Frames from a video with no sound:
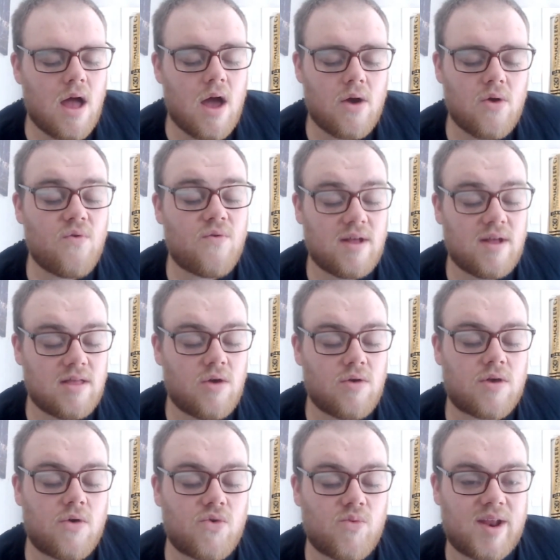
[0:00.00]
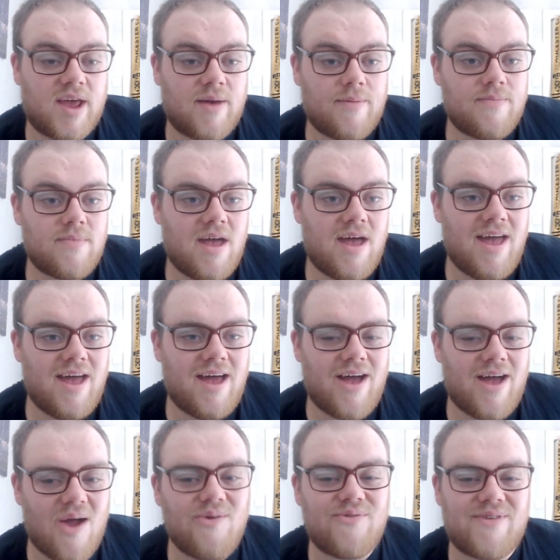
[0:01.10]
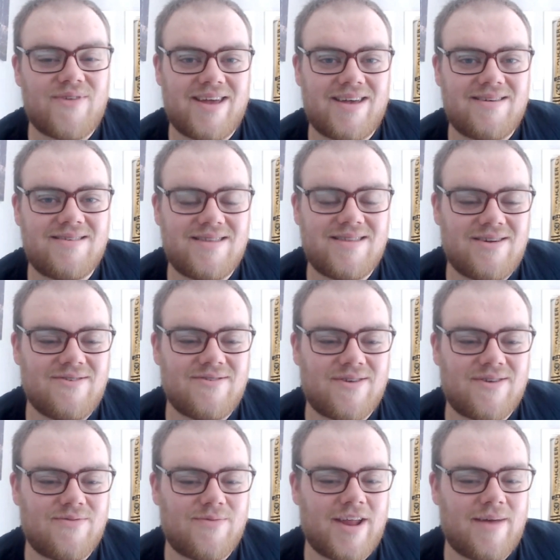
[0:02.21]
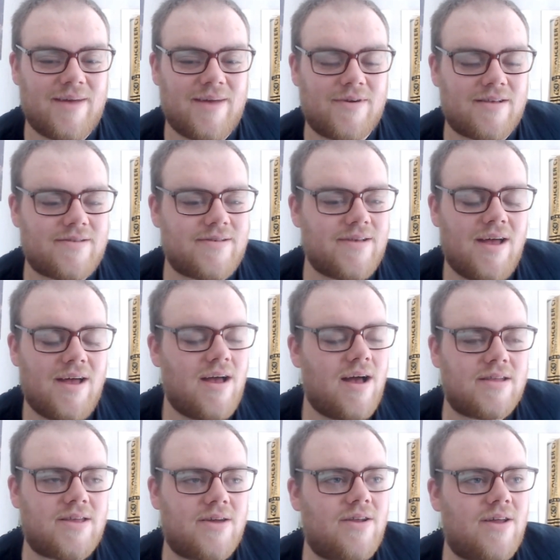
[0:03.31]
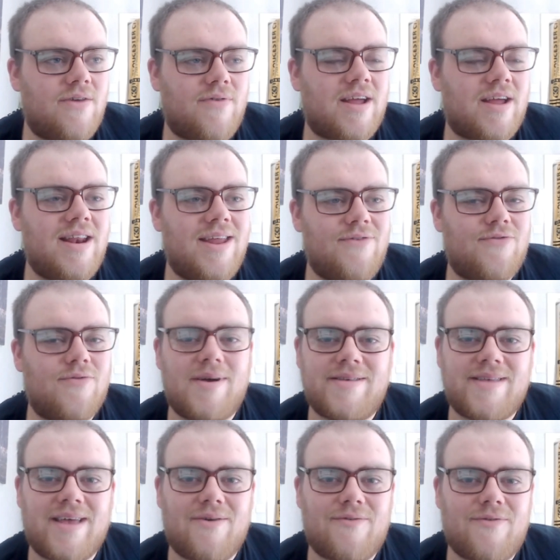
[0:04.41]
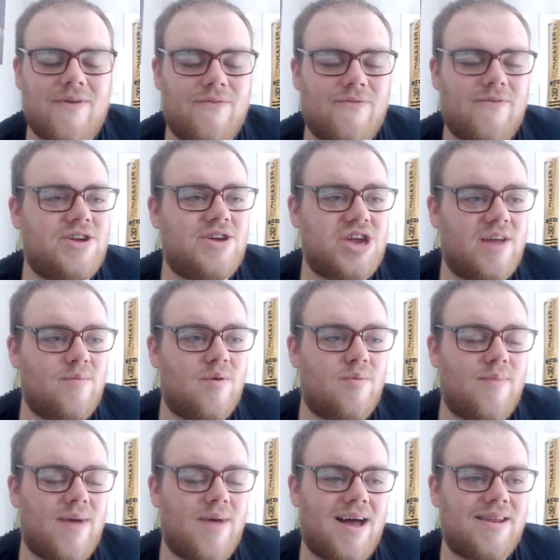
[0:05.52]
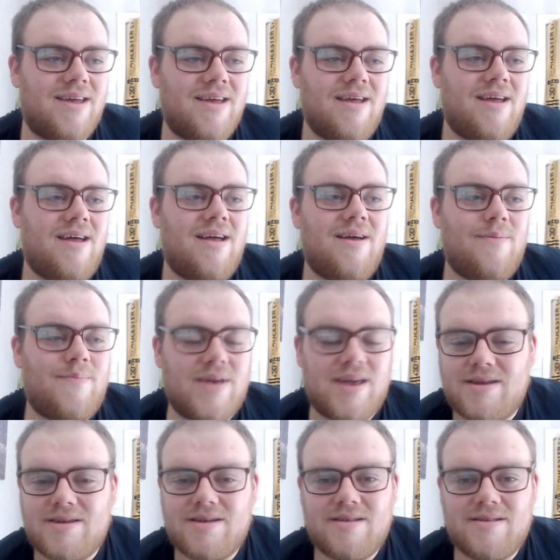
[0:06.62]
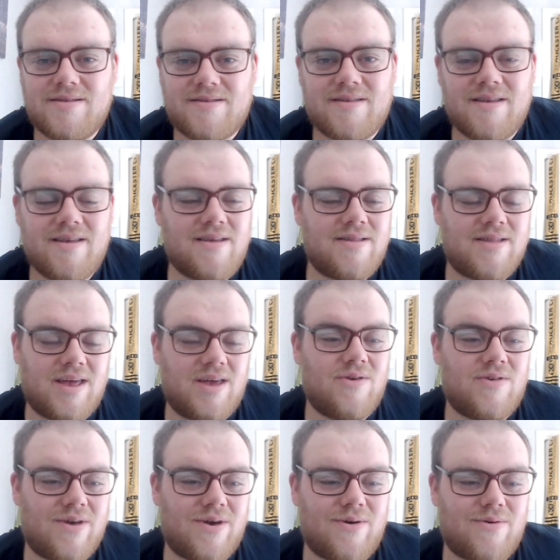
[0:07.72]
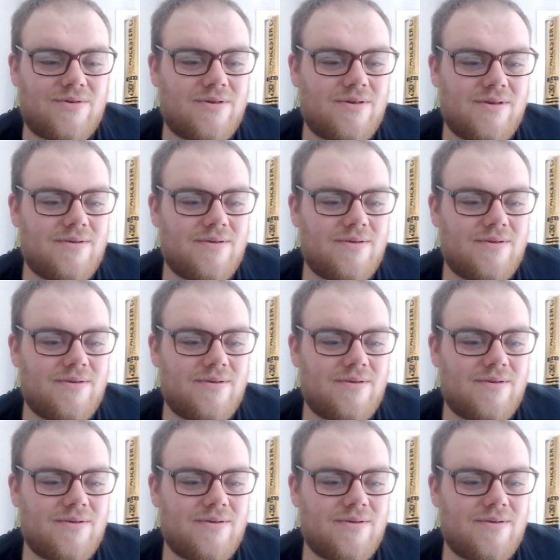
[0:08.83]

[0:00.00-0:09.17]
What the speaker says: Hopefully the Usos win it. Hopefully the Usos win it, because I don't know if I can live with myself if Shane McMahon beats the Usos.